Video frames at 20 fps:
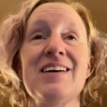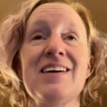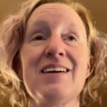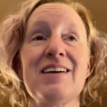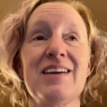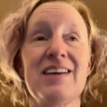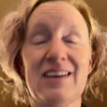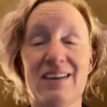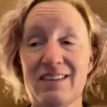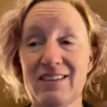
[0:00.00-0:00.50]

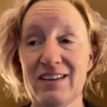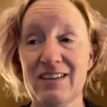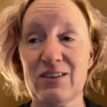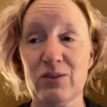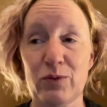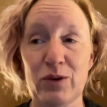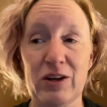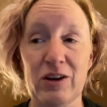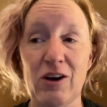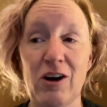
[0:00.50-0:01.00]
kick this
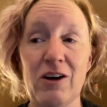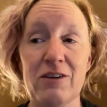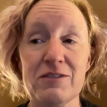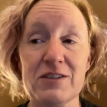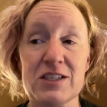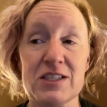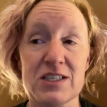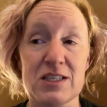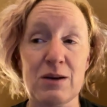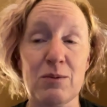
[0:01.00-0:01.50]
one off to
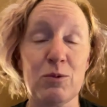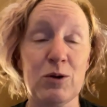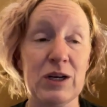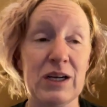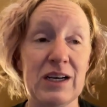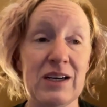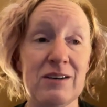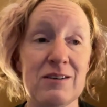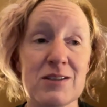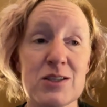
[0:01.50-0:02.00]
someone
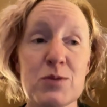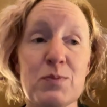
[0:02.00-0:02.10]
else,